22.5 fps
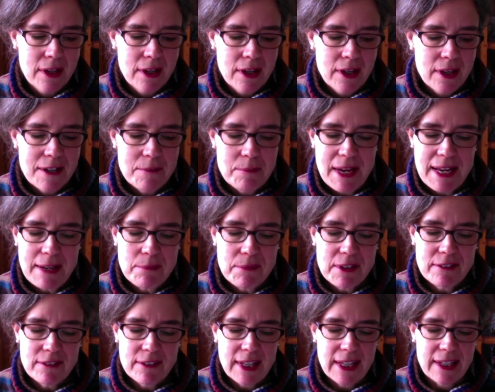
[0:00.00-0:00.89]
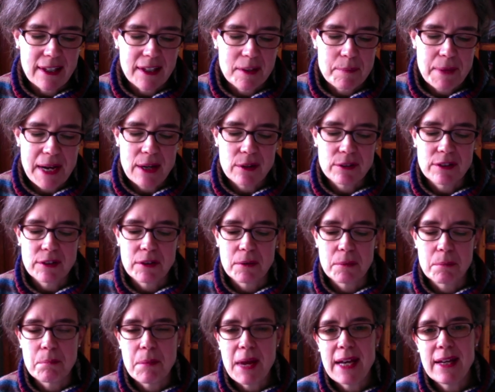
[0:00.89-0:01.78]
It made me think about the
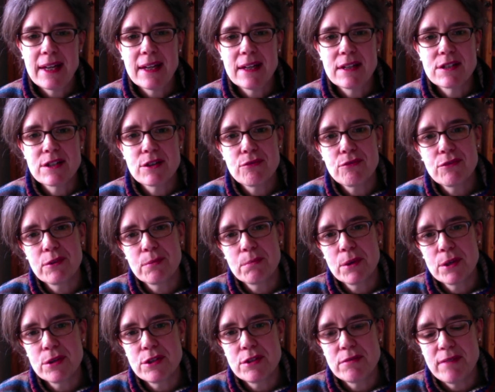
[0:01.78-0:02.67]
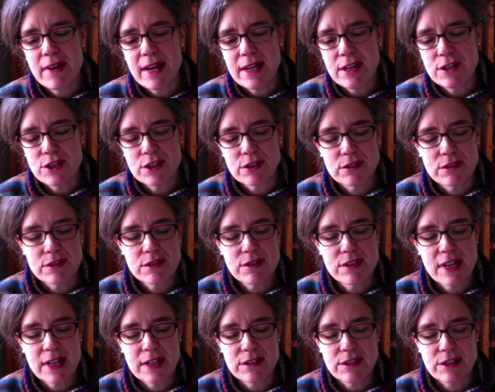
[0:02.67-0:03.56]
many different motivations
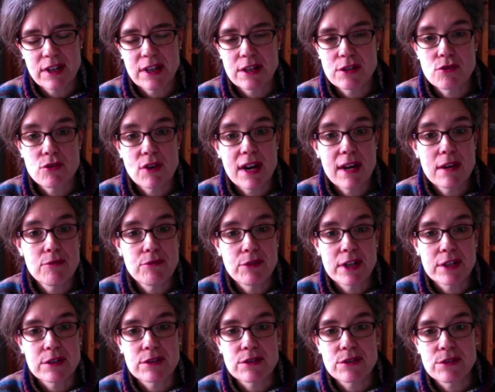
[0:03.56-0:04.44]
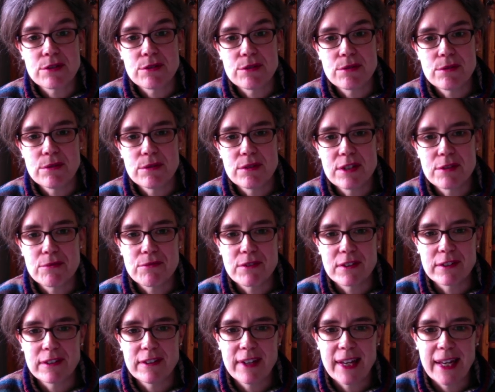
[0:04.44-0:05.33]
that can drive us to do
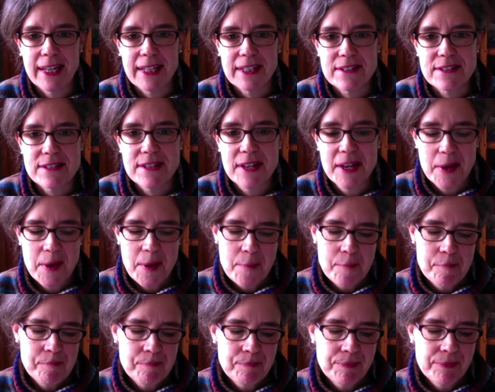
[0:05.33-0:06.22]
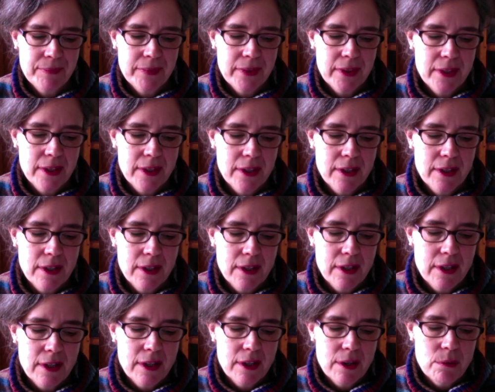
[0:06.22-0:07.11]
different things.
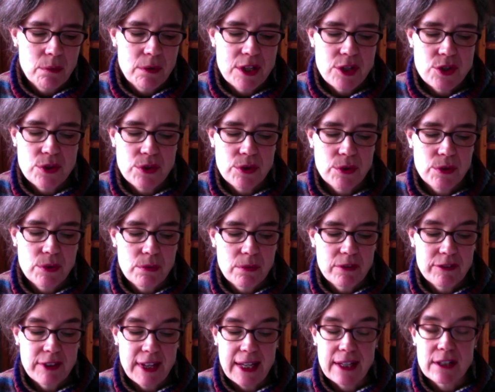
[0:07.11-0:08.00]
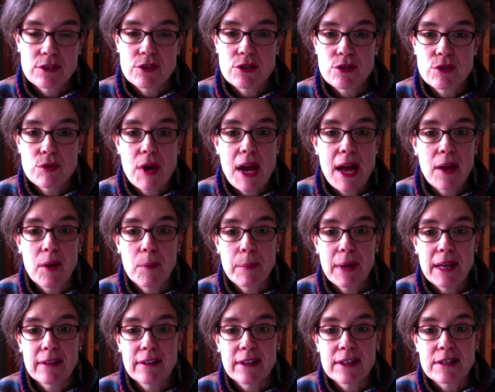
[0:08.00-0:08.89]
We do things to help
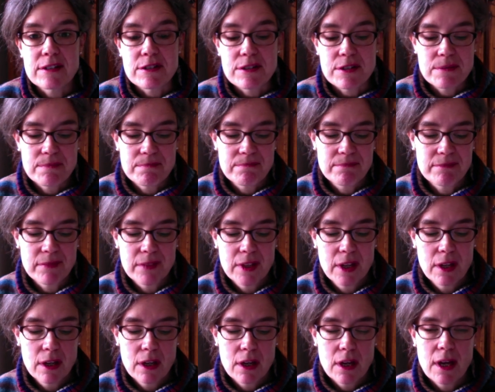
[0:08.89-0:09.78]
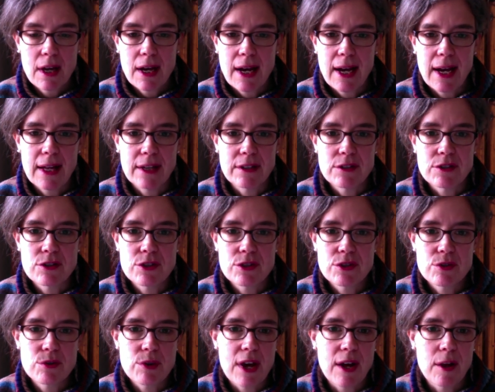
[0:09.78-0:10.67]
others and
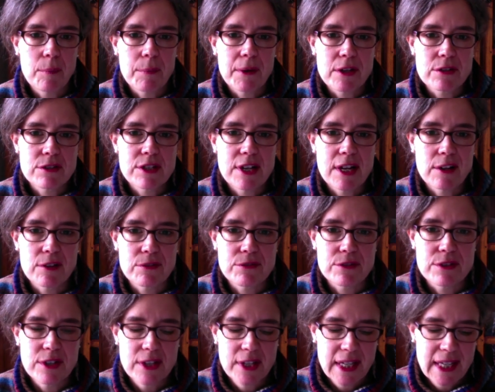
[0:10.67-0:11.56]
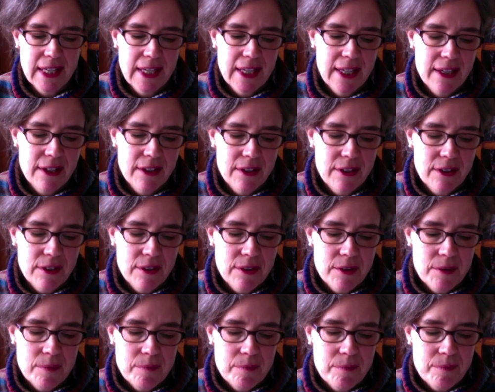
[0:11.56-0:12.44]
to help ourselves.
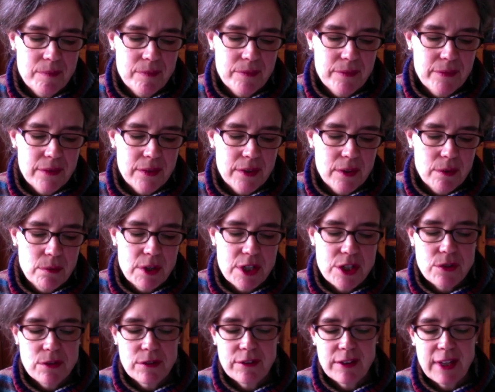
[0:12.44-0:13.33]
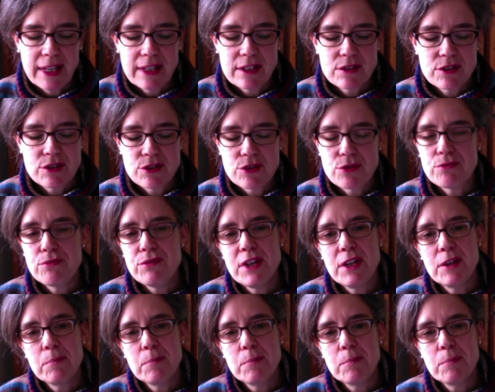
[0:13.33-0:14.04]
We do things to feel